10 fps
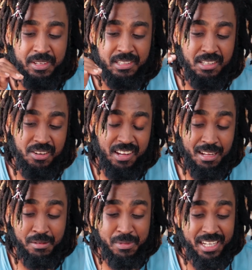So,
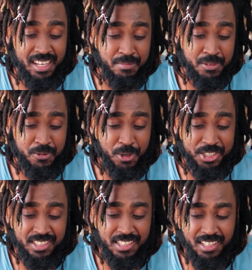I mean, I've been
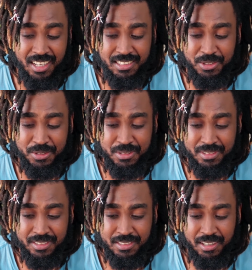fortunate not to
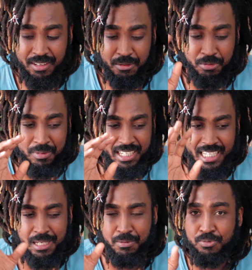
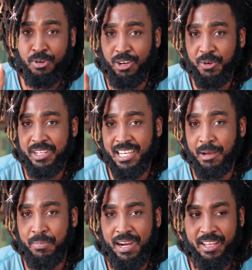keep following
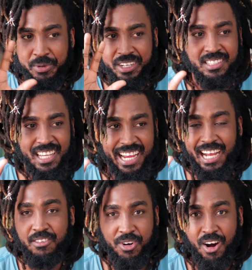that path, because I
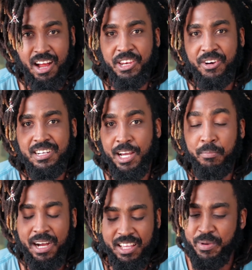have gone down
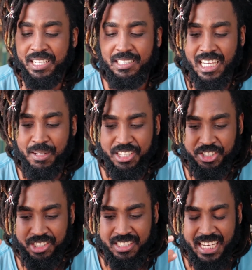that path many times. I
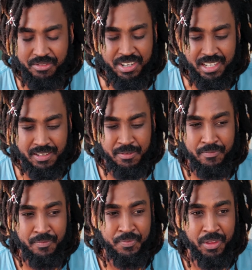just never
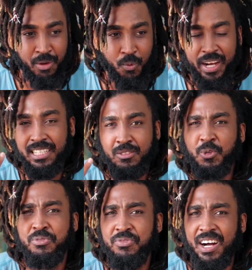went
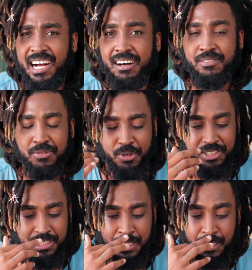too far,
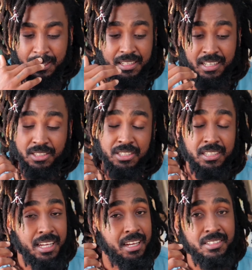fortunately, because
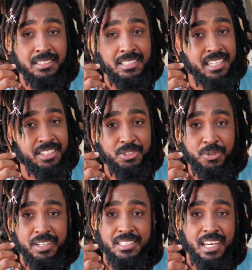it could take you
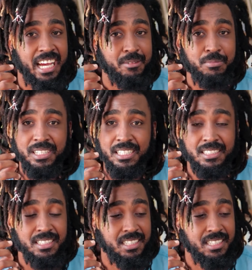to a dark place,